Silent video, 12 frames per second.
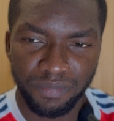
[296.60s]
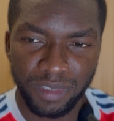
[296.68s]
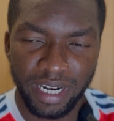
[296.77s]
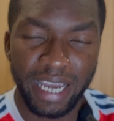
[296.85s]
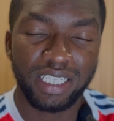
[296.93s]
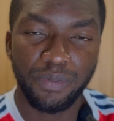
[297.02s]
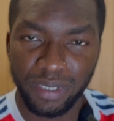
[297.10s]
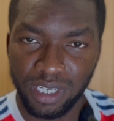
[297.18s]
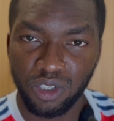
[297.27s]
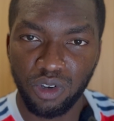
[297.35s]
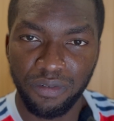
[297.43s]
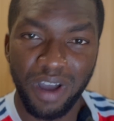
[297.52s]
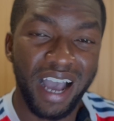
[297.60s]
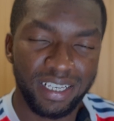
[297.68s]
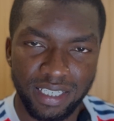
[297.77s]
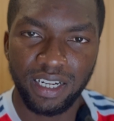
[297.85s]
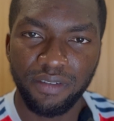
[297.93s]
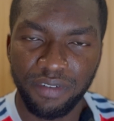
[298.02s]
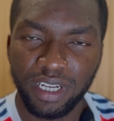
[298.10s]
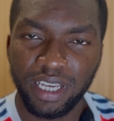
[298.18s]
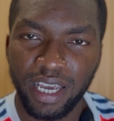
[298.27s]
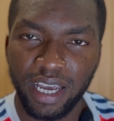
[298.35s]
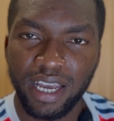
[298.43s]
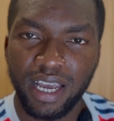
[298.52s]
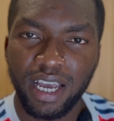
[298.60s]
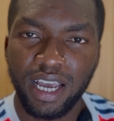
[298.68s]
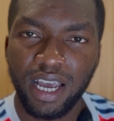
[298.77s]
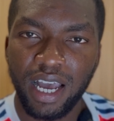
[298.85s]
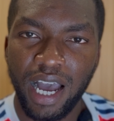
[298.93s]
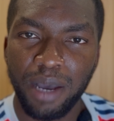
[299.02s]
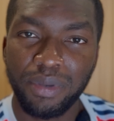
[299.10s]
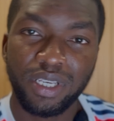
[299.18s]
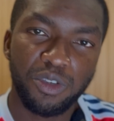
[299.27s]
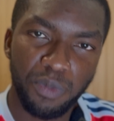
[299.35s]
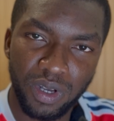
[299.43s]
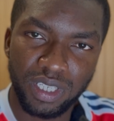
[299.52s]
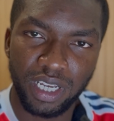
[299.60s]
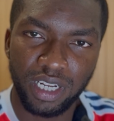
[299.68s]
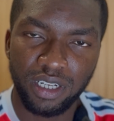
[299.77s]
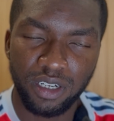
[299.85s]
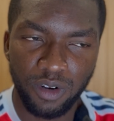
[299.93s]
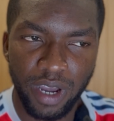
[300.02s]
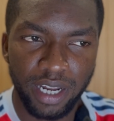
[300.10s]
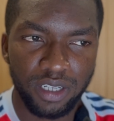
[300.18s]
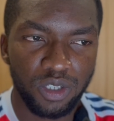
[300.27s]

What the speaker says: 90% of us living here are being sponsored, right?